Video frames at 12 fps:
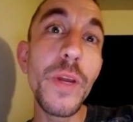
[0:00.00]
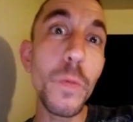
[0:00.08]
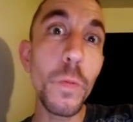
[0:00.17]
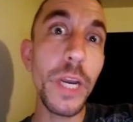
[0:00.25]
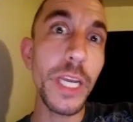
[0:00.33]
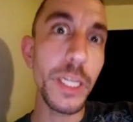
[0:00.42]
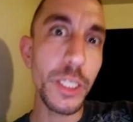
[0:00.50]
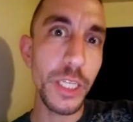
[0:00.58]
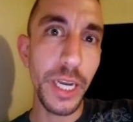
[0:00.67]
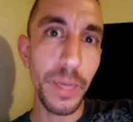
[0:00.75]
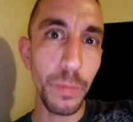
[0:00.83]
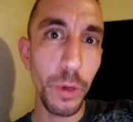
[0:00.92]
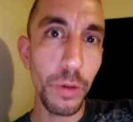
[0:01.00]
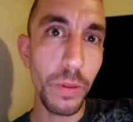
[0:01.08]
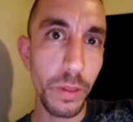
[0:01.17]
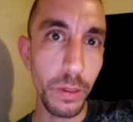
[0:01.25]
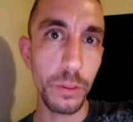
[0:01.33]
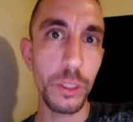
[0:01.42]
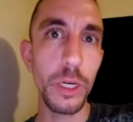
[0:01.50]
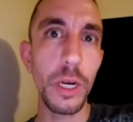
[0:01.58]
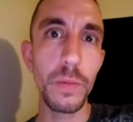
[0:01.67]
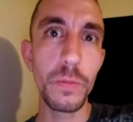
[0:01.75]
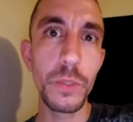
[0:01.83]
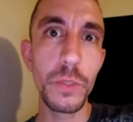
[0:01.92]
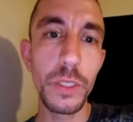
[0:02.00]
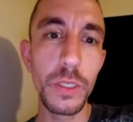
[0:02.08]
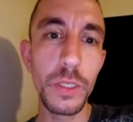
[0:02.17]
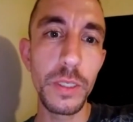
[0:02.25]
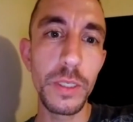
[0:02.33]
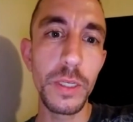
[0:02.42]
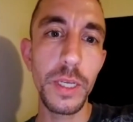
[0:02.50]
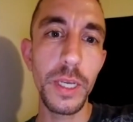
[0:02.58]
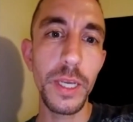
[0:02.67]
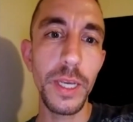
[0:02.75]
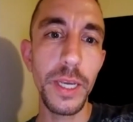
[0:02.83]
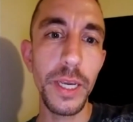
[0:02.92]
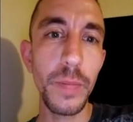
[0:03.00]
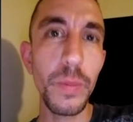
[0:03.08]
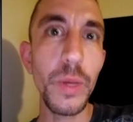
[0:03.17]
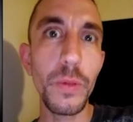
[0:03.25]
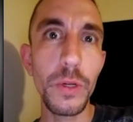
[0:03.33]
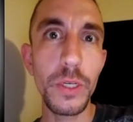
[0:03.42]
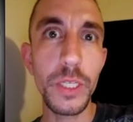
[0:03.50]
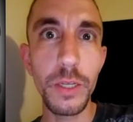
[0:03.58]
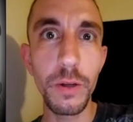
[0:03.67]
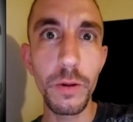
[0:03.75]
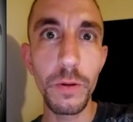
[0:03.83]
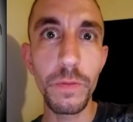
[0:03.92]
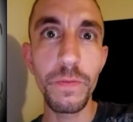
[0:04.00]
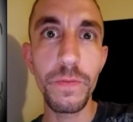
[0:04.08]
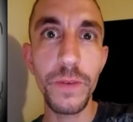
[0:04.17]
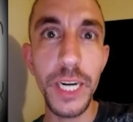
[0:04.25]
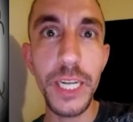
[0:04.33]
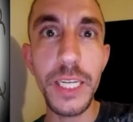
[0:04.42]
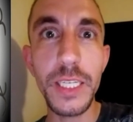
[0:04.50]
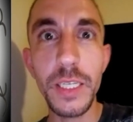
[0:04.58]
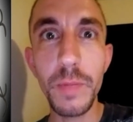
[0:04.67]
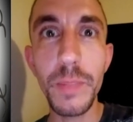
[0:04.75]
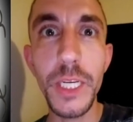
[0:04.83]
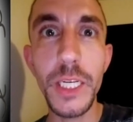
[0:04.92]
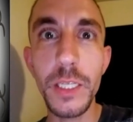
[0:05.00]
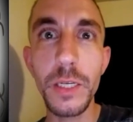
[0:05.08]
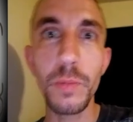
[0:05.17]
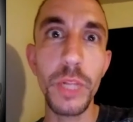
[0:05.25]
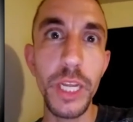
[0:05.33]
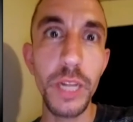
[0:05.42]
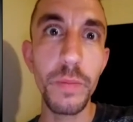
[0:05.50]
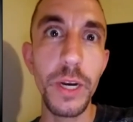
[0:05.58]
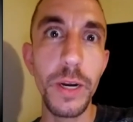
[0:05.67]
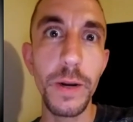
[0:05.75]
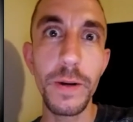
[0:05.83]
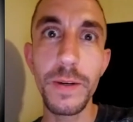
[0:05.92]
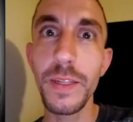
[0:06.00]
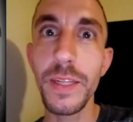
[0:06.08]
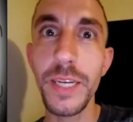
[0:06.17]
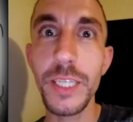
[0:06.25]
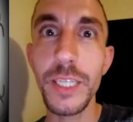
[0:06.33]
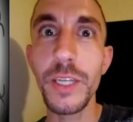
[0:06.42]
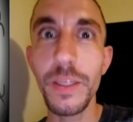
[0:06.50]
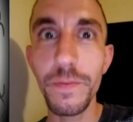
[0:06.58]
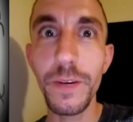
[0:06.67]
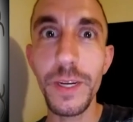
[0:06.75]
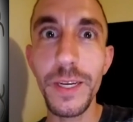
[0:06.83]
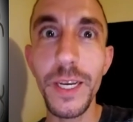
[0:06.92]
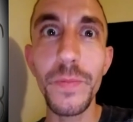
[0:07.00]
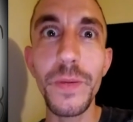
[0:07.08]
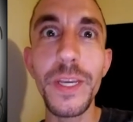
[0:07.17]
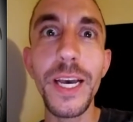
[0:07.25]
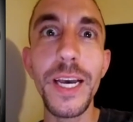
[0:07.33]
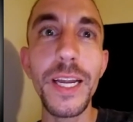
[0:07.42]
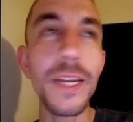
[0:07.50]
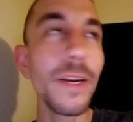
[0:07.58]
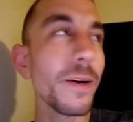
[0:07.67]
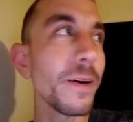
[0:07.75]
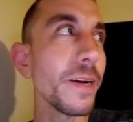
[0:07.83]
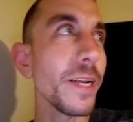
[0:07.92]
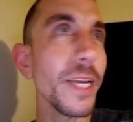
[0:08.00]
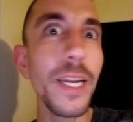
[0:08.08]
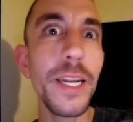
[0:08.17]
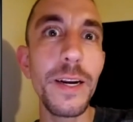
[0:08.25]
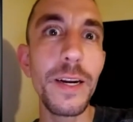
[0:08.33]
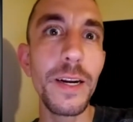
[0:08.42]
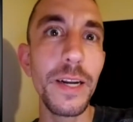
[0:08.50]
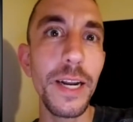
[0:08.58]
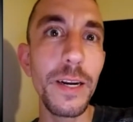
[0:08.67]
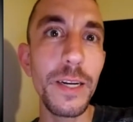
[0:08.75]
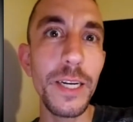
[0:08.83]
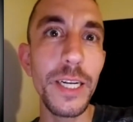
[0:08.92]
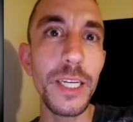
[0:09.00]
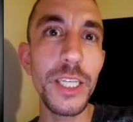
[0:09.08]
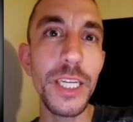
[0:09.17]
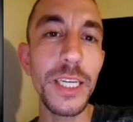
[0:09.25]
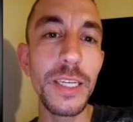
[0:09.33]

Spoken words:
wage at both of those jobs. And people are still finding something to complain about. Like, shut the fuck up. You're in here in air conditioning.